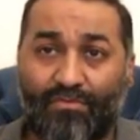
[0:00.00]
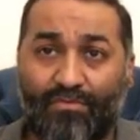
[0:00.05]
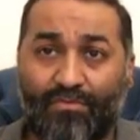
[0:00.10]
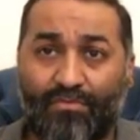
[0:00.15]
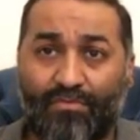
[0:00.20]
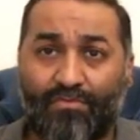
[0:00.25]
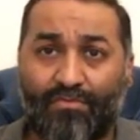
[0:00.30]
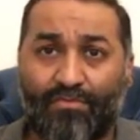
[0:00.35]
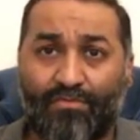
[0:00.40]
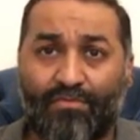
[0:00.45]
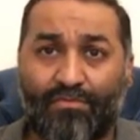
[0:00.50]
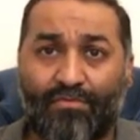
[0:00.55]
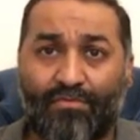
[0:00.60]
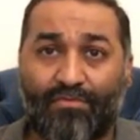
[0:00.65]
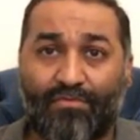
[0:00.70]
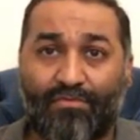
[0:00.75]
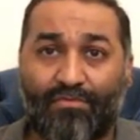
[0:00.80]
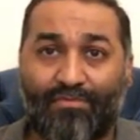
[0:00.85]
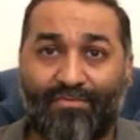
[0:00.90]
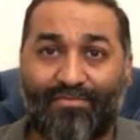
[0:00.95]

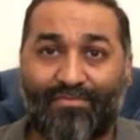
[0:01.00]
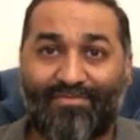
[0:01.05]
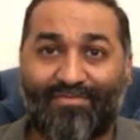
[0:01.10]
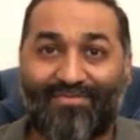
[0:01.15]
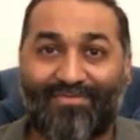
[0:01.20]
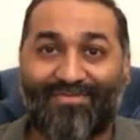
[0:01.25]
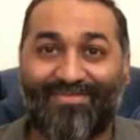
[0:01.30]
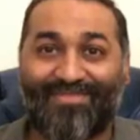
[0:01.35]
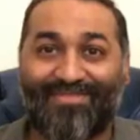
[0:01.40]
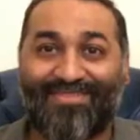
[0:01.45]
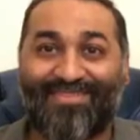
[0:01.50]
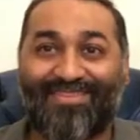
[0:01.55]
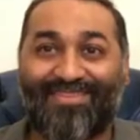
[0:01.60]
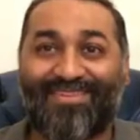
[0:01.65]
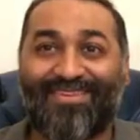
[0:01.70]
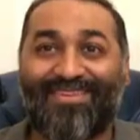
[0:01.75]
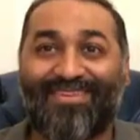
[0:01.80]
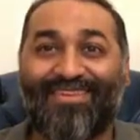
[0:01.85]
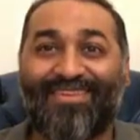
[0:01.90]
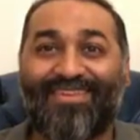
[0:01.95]

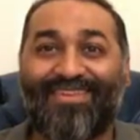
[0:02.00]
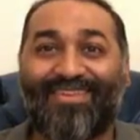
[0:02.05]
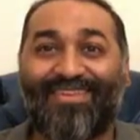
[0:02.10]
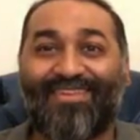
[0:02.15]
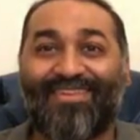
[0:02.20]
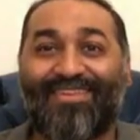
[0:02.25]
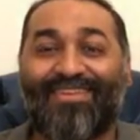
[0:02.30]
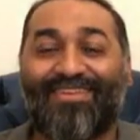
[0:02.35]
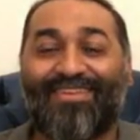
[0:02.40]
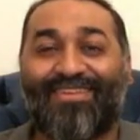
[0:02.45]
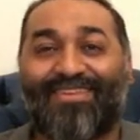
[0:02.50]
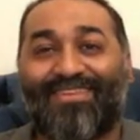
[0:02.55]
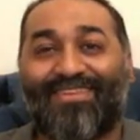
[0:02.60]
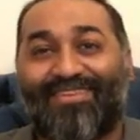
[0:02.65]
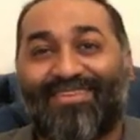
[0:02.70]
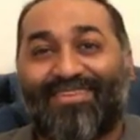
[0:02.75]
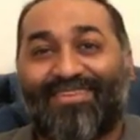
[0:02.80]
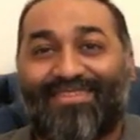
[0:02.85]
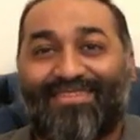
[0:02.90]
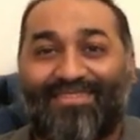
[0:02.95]

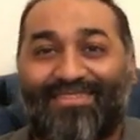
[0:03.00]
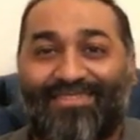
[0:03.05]
The person shown says nothing.